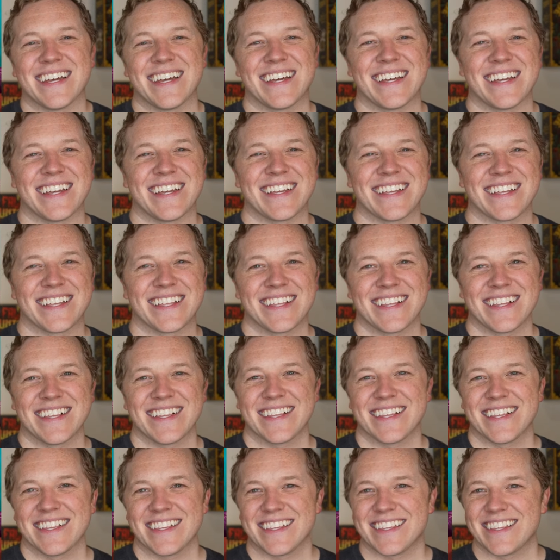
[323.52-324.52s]

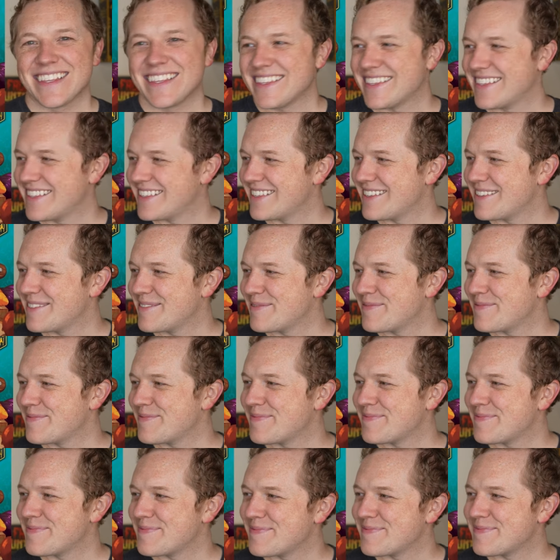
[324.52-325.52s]

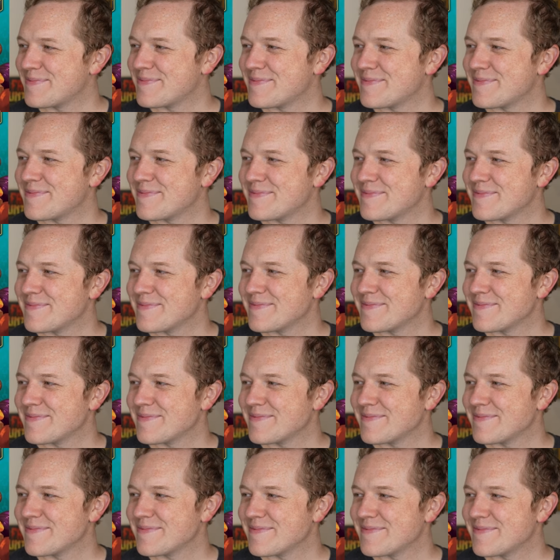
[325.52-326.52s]

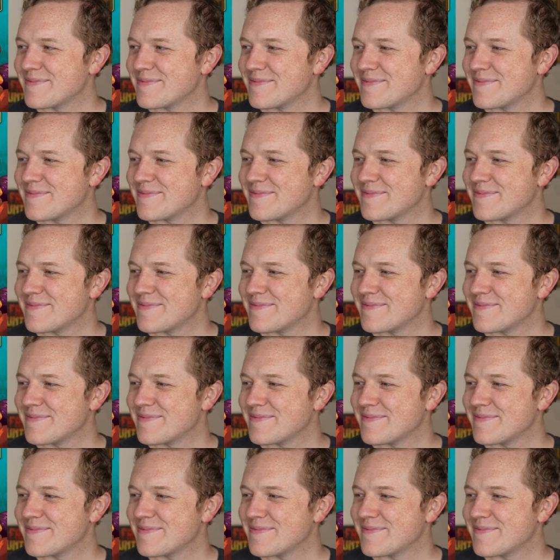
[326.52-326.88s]
This person isn't speaking.